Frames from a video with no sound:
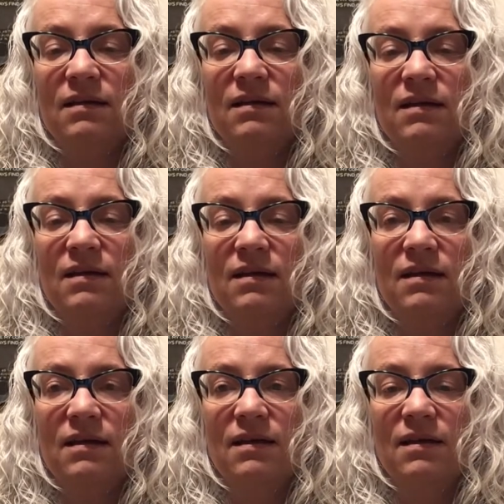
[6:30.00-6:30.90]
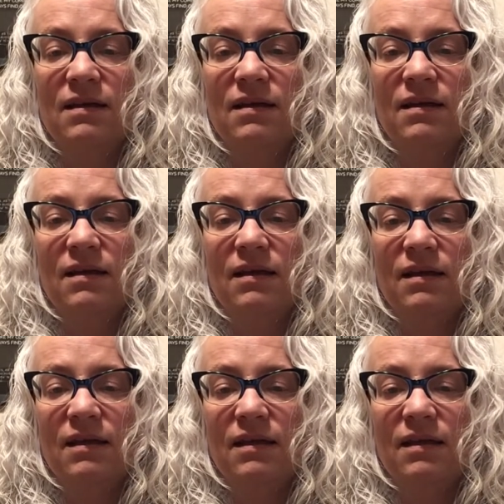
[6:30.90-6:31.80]

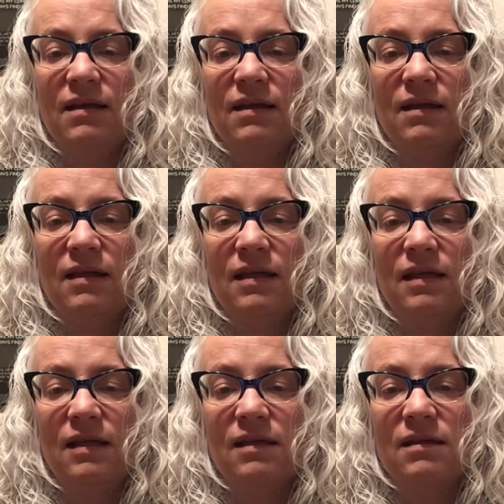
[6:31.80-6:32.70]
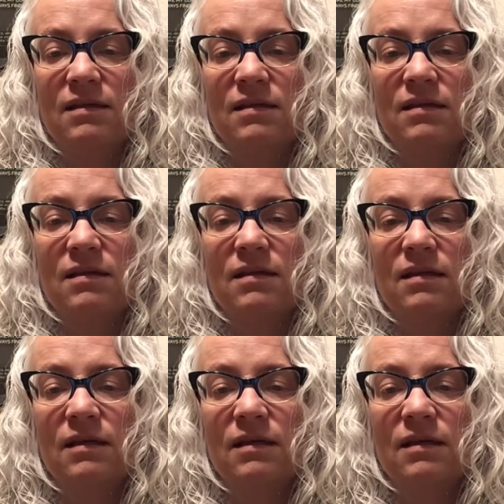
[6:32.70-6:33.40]
[no speech]